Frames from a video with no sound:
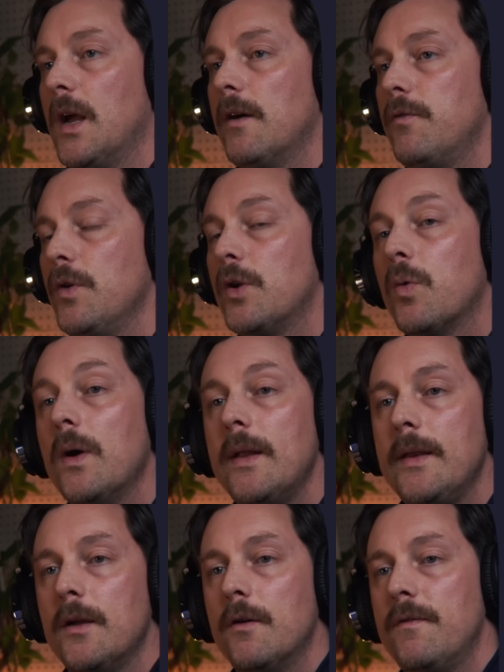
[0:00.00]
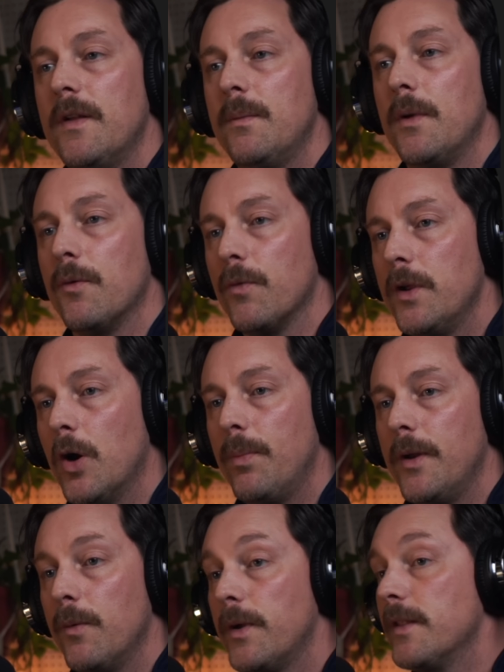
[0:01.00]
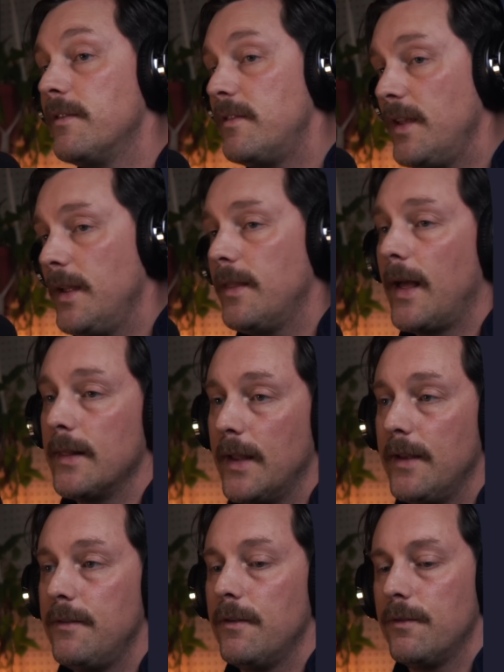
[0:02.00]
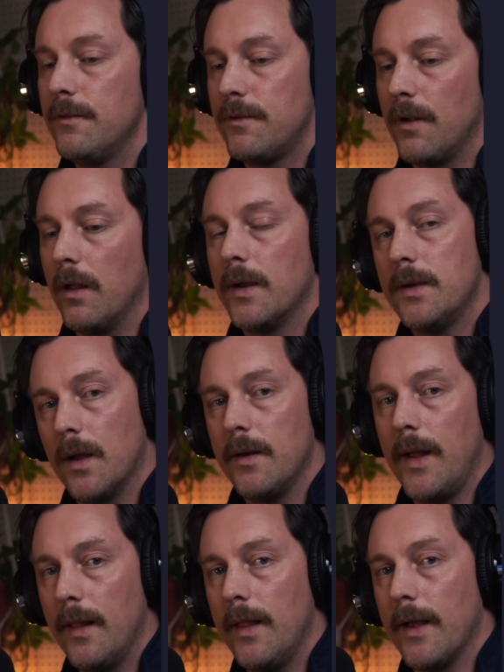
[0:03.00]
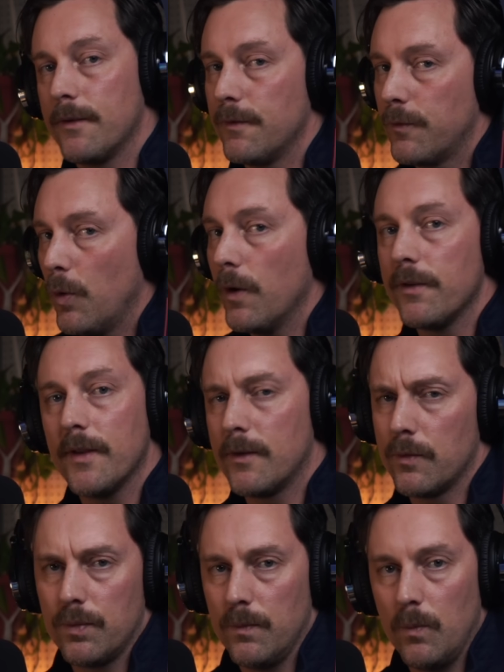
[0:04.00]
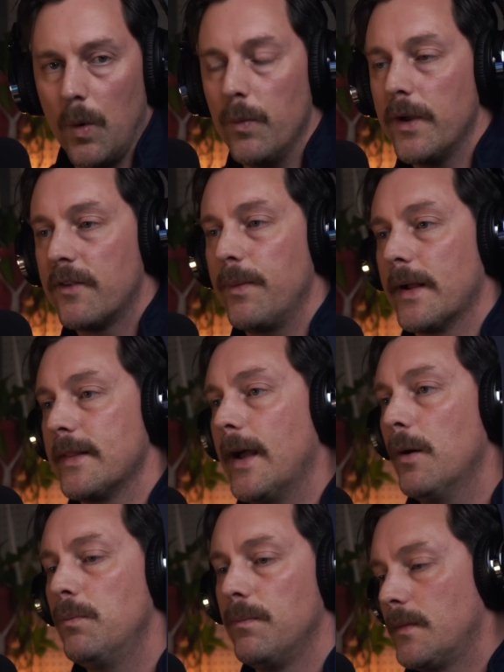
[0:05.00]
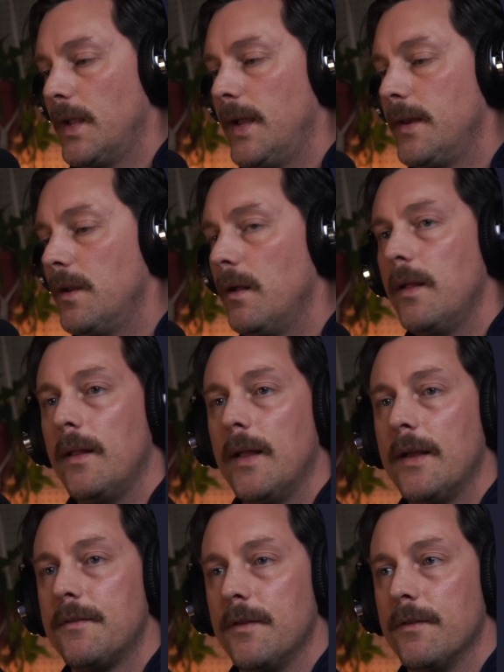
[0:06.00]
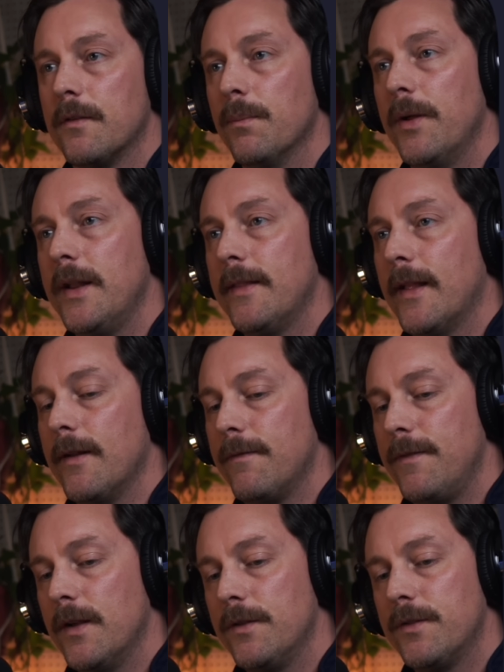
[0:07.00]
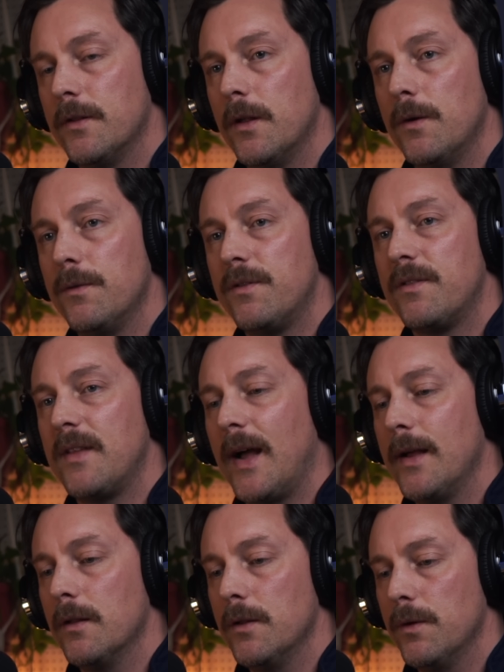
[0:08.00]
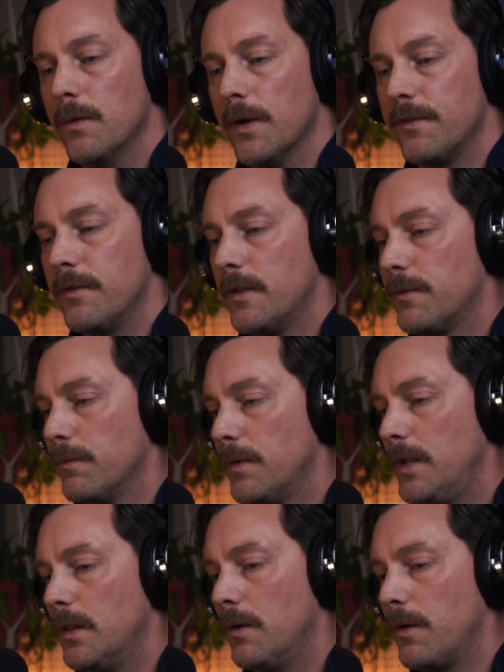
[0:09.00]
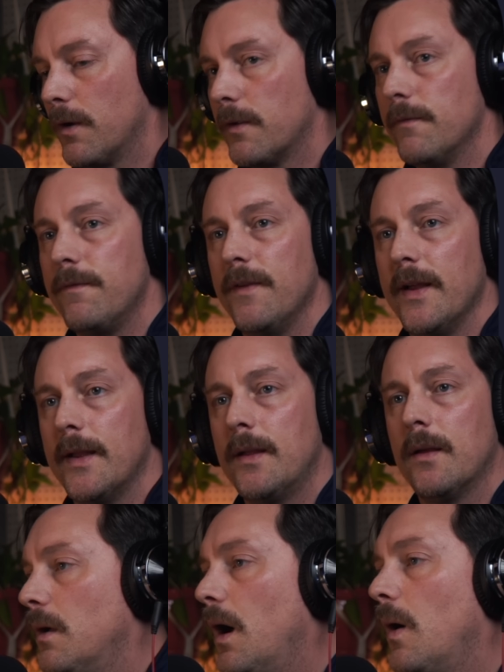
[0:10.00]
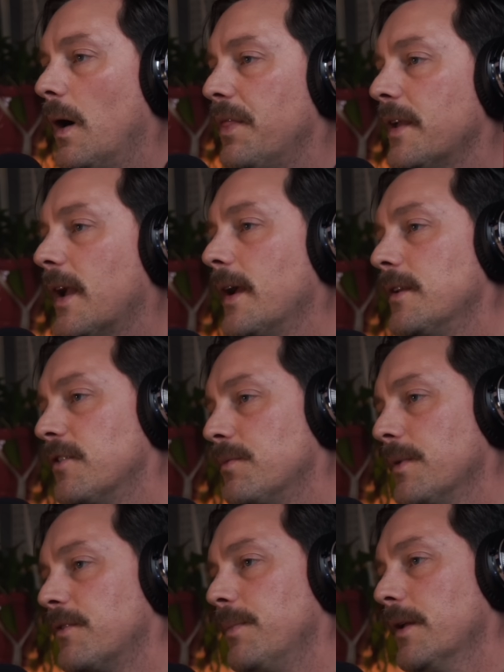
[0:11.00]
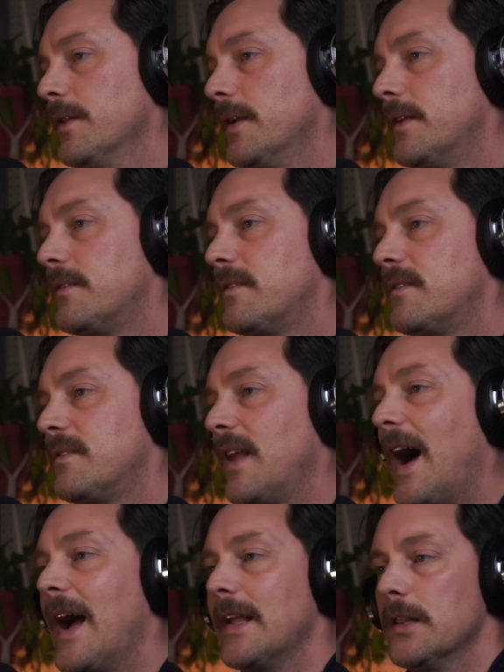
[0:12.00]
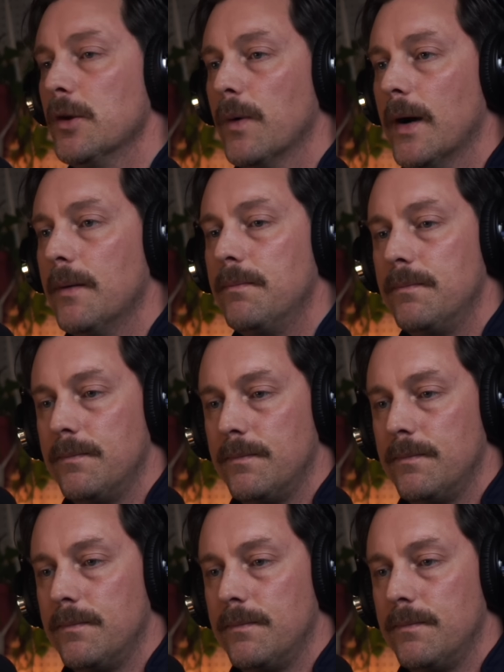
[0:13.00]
Now, if we quit NeoVim and reopen it, we can see that lazy is installing null dash L S. Of course, that's what we expect now. And null dash L S is complaining that it failed to load style Lua. So let's reload our config. Oh, I think I just misspelled it. It's StyLua.